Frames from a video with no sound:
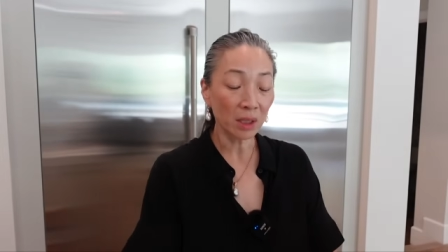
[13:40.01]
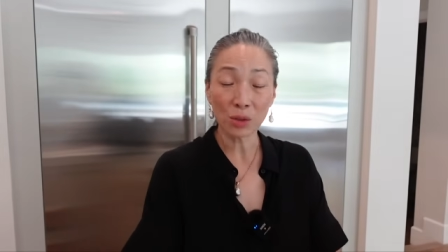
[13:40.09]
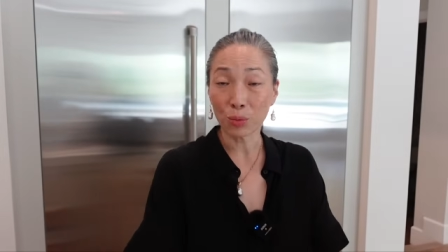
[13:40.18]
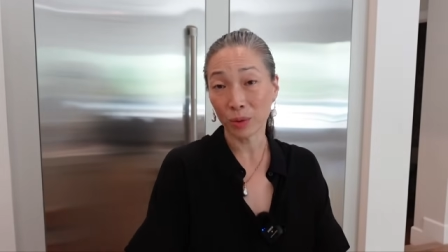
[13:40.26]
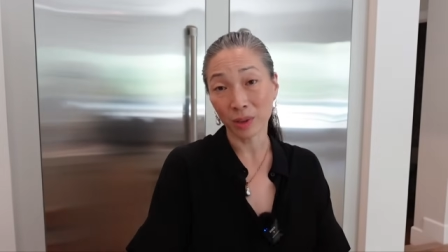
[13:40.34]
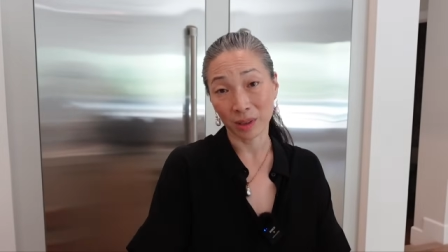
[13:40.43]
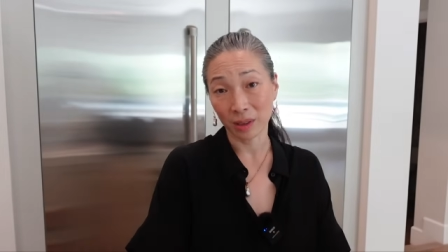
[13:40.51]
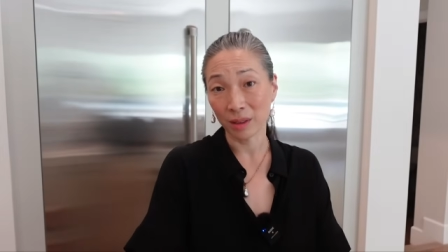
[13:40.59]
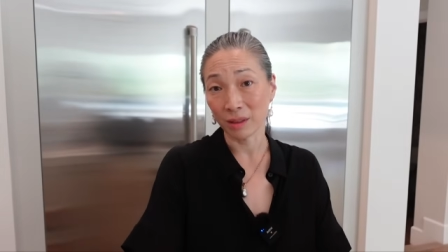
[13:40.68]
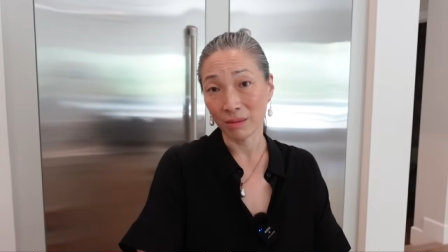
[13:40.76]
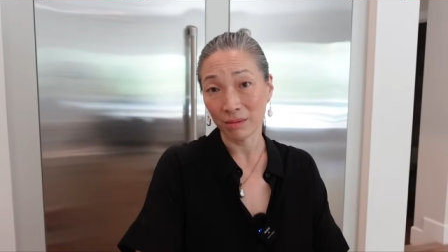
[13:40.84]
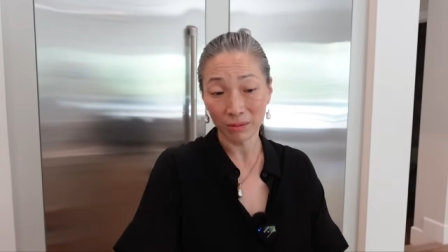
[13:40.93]
It's really
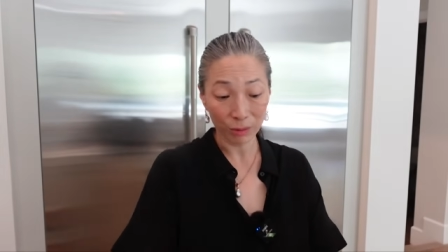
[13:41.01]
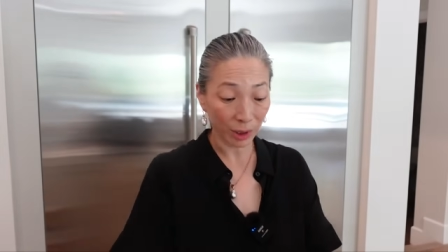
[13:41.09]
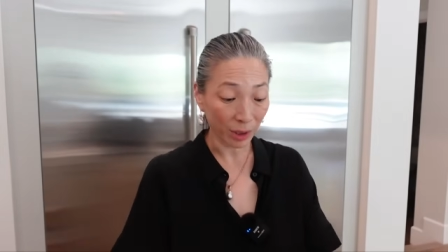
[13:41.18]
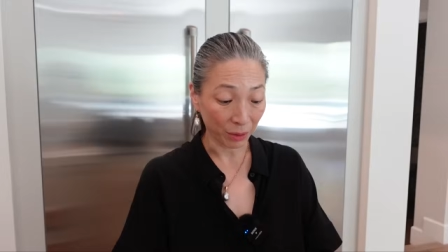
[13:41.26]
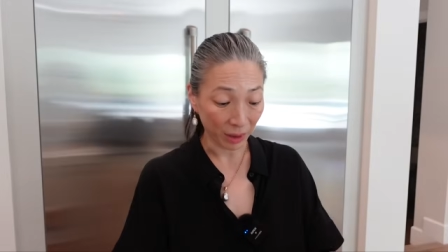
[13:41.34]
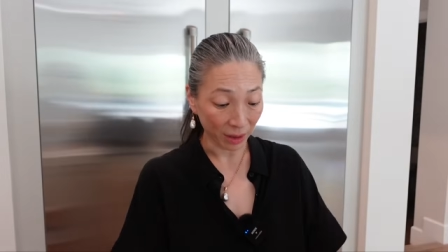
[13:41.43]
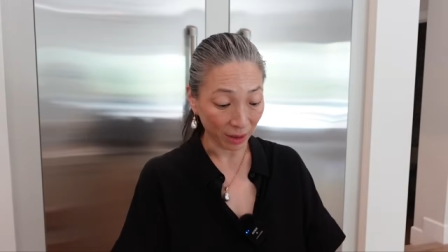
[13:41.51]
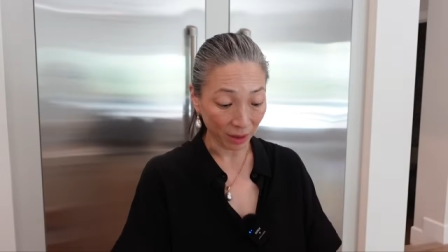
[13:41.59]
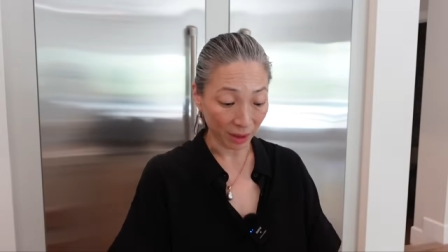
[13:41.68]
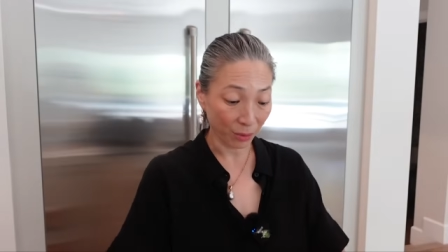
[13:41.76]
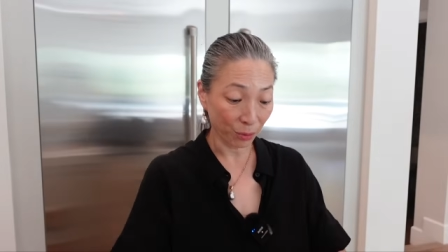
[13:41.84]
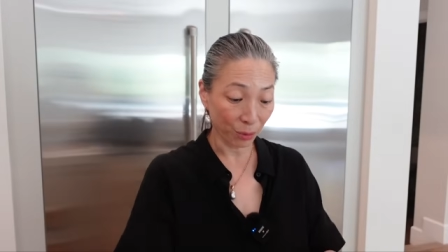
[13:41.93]
good, really, really
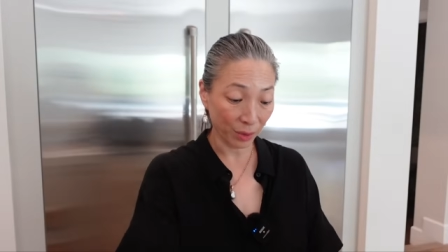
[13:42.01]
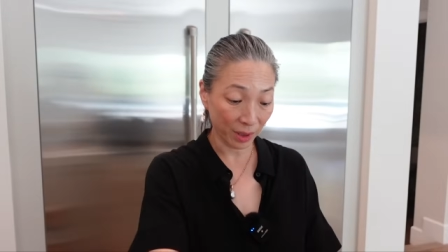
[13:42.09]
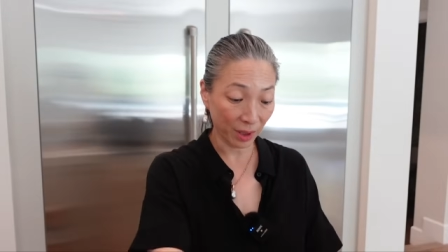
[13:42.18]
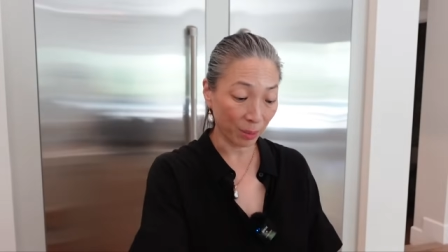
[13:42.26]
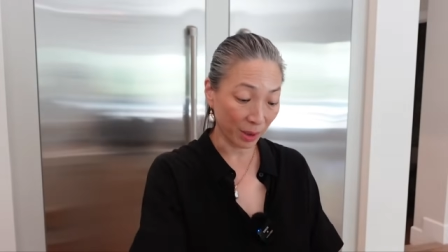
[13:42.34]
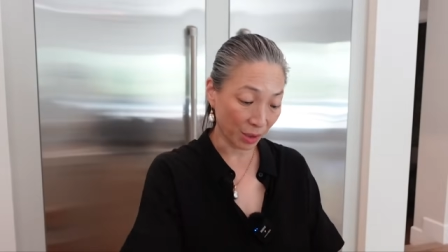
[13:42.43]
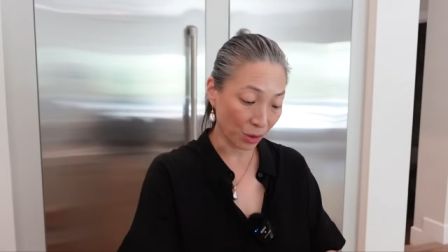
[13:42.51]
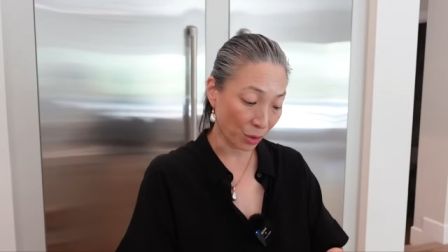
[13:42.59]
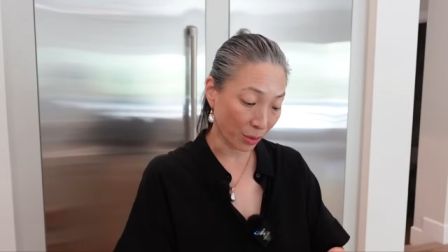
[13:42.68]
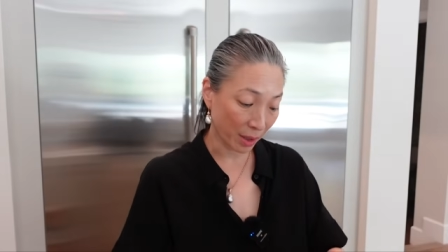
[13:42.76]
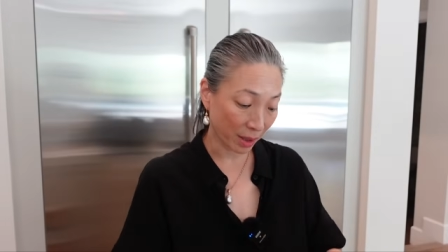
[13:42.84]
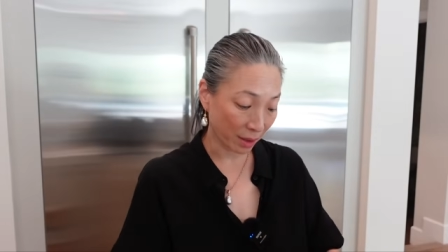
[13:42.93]
good. I've really been
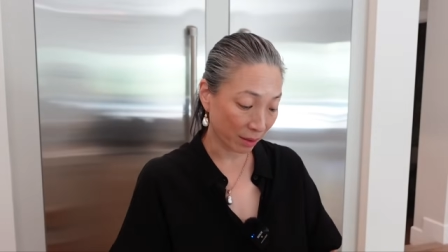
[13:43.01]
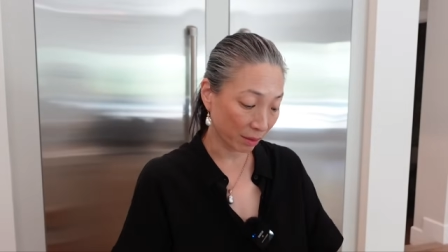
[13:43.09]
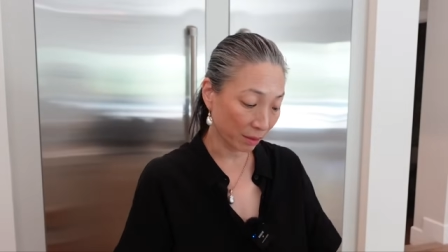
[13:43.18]
enjoying it.